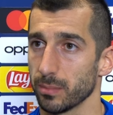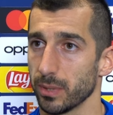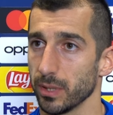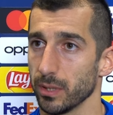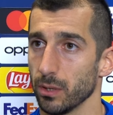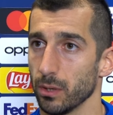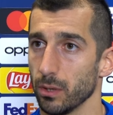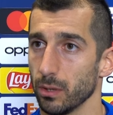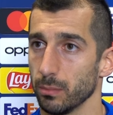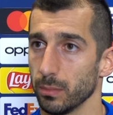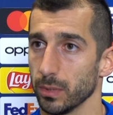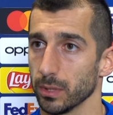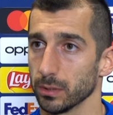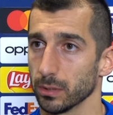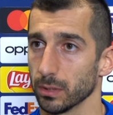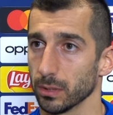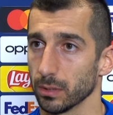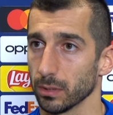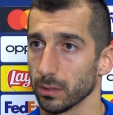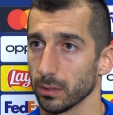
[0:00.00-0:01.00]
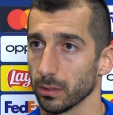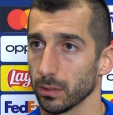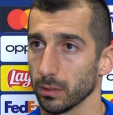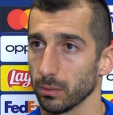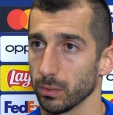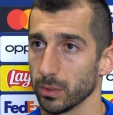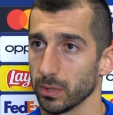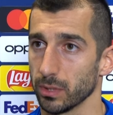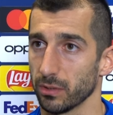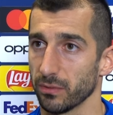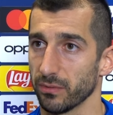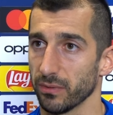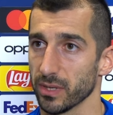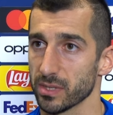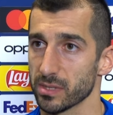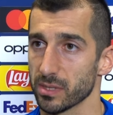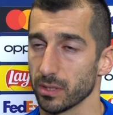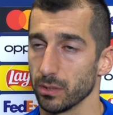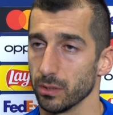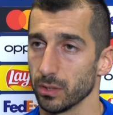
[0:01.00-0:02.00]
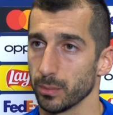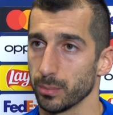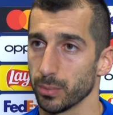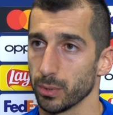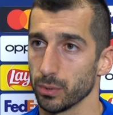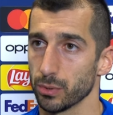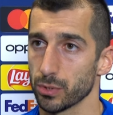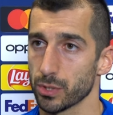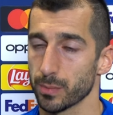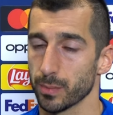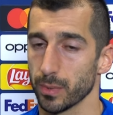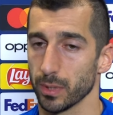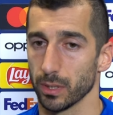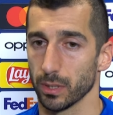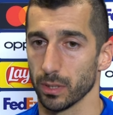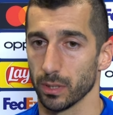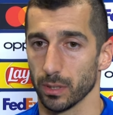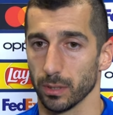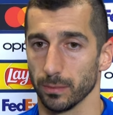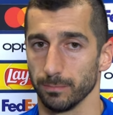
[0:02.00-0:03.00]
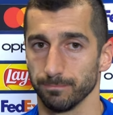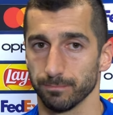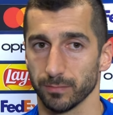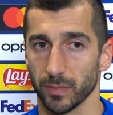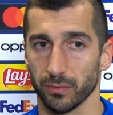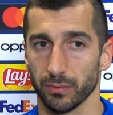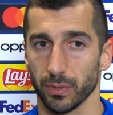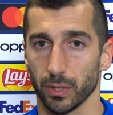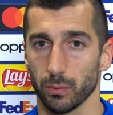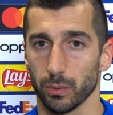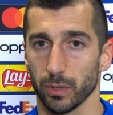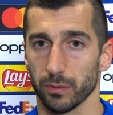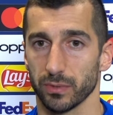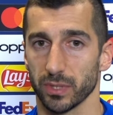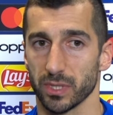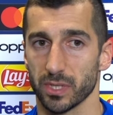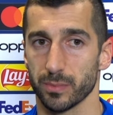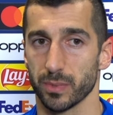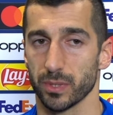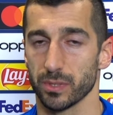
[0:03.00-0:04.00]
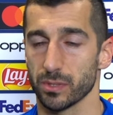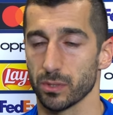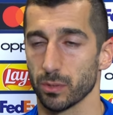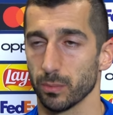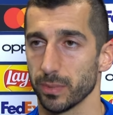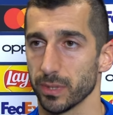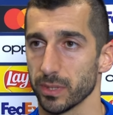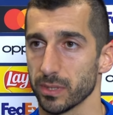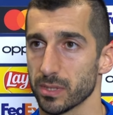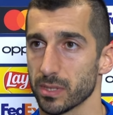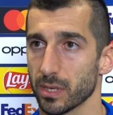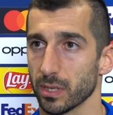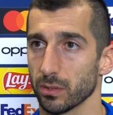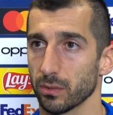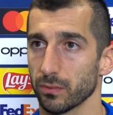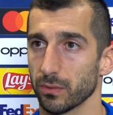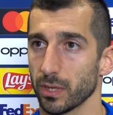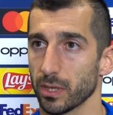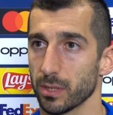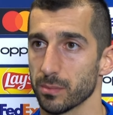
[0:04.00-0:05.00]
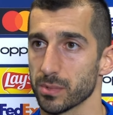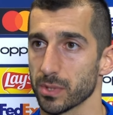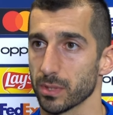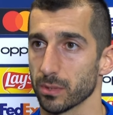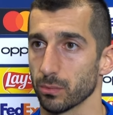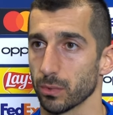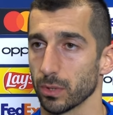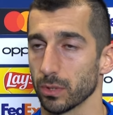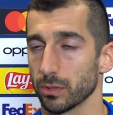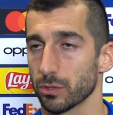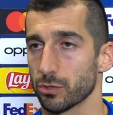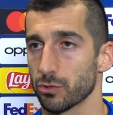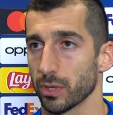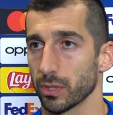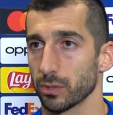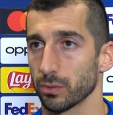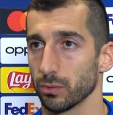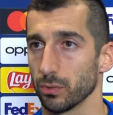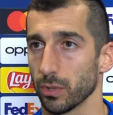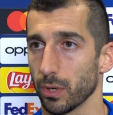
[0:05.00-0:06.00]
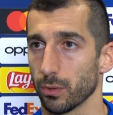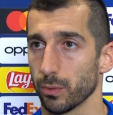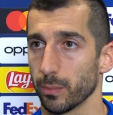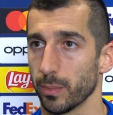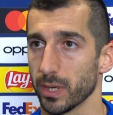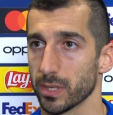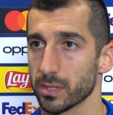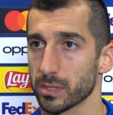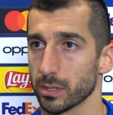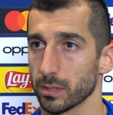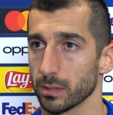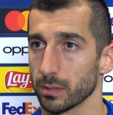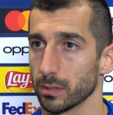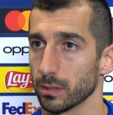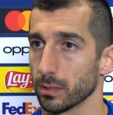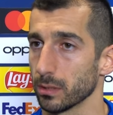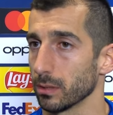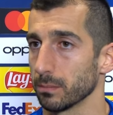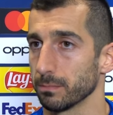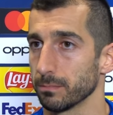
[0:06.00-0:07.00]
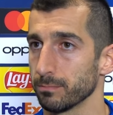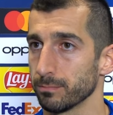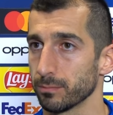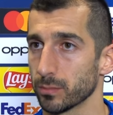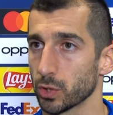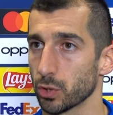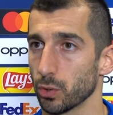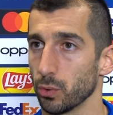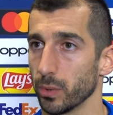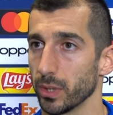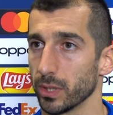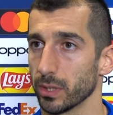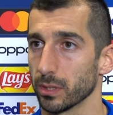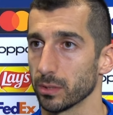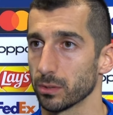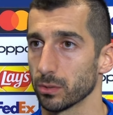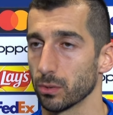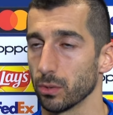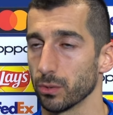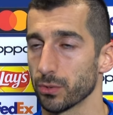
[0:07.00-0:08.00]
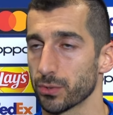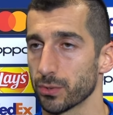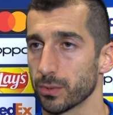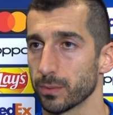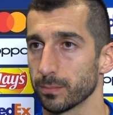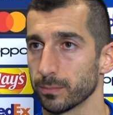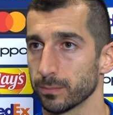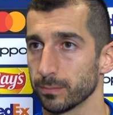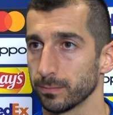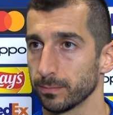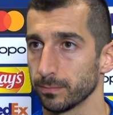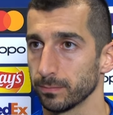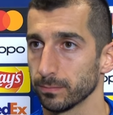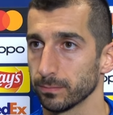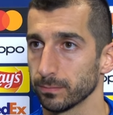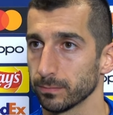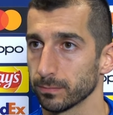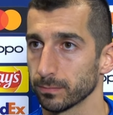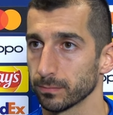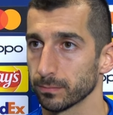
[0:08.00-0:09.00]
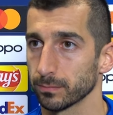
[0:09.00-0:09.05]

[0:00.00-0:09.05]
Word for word: play home and uh, with their fans, they're going to push. But Um, I think we have the experience to play these kind of games, and we're going to try to do our best and uh, to win and to go through. Is this as good